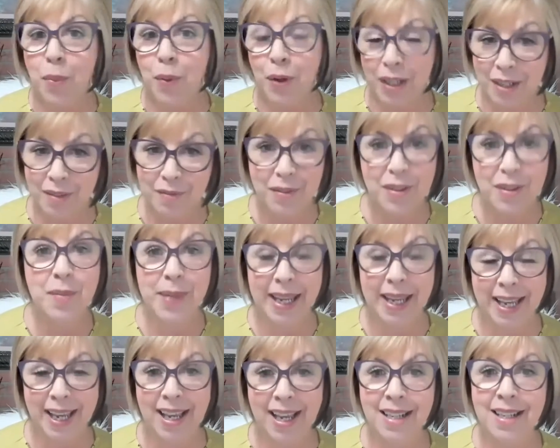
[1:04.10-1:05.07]
working for the
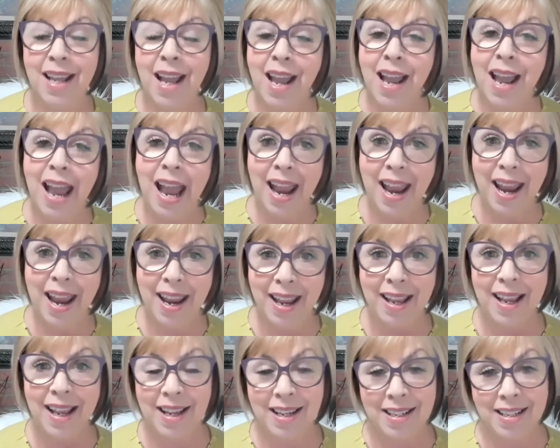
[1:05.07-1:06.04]
man,
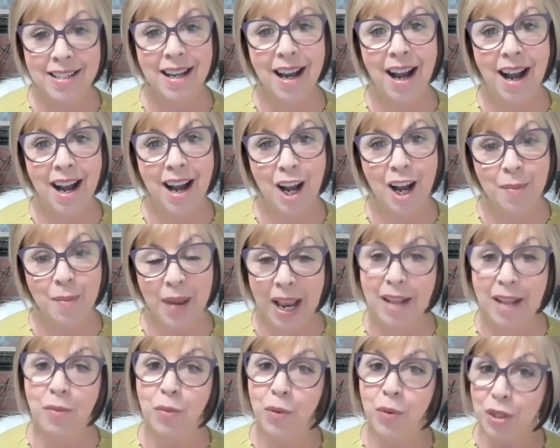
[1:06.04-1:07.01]
and um,
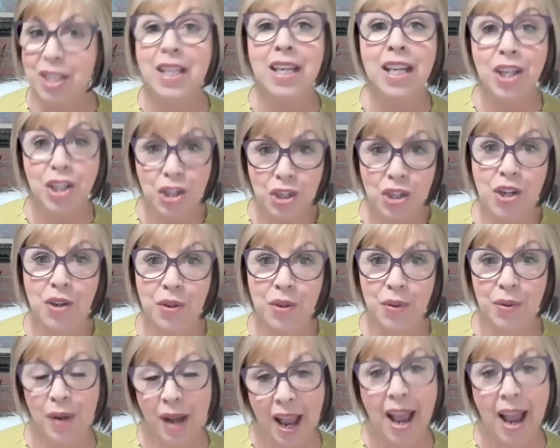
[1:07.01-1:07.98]
and we'll teach
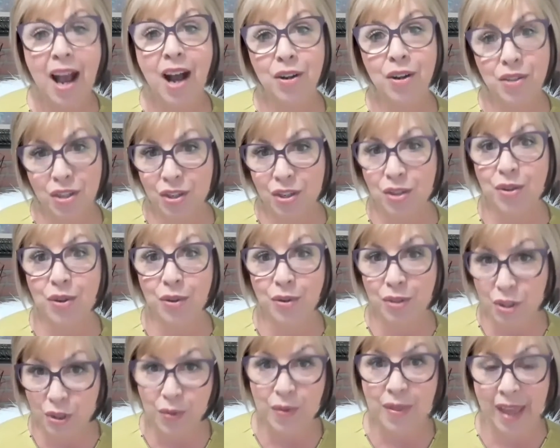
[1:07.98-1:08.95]
you how to
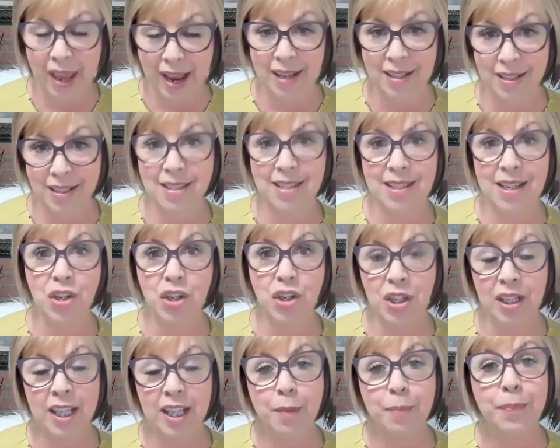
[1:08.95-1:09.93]
do that
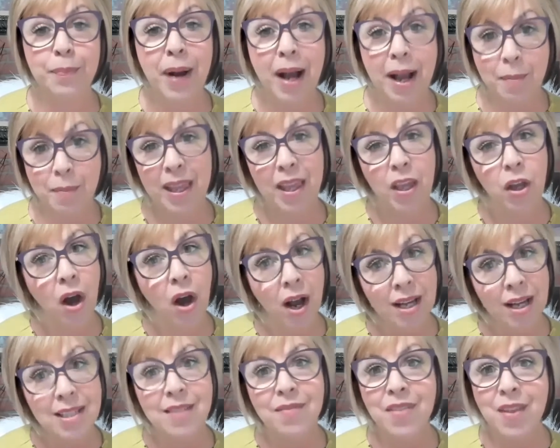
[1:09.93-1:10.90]
essentially. But
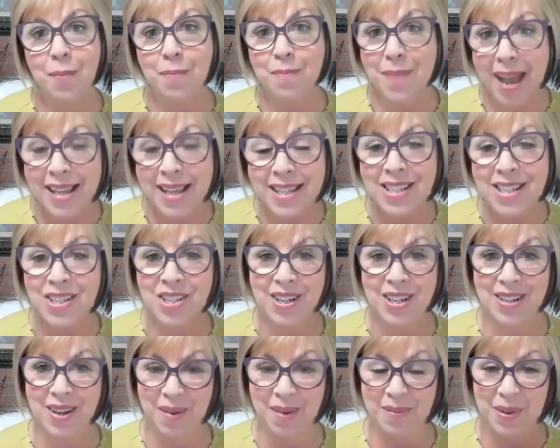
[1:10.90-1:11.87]
because of the
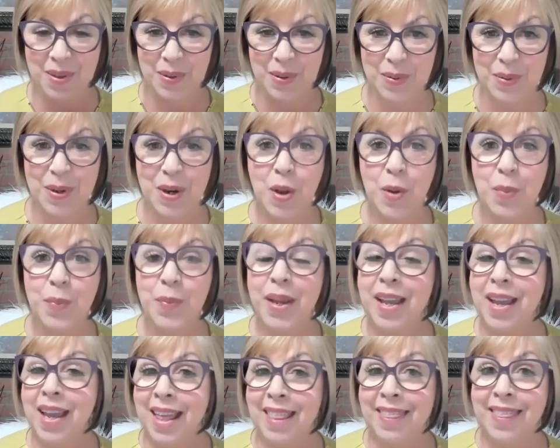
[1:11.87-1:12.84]
messaging of the group,
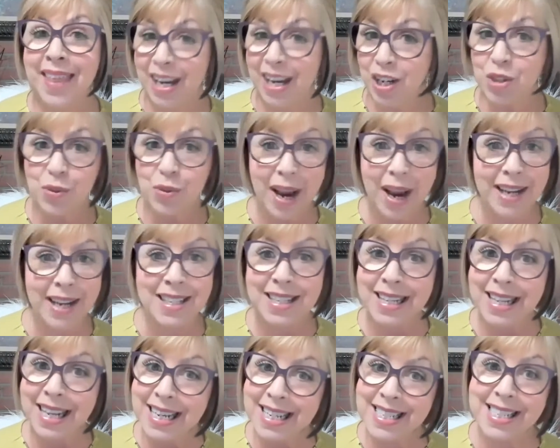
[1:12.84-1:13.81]
they attracted
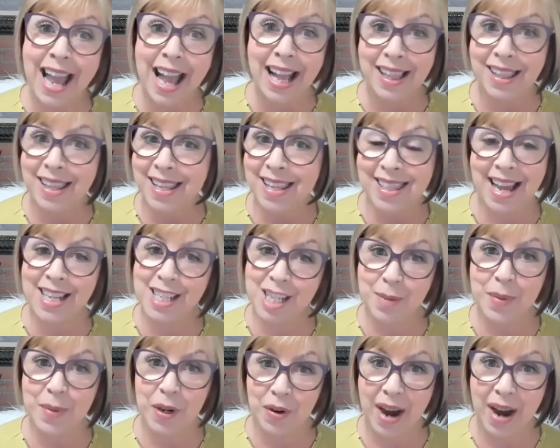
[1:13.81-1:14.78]
exactly that
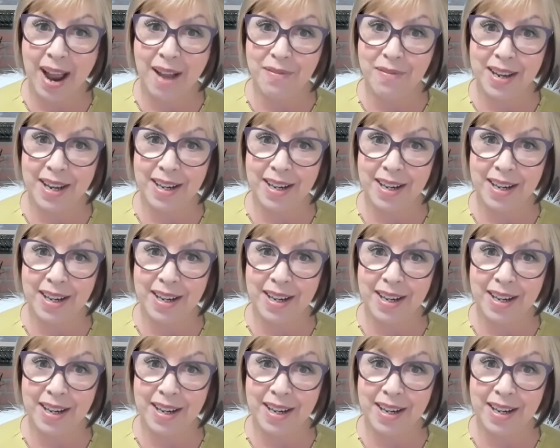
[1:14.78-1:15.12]
demographic,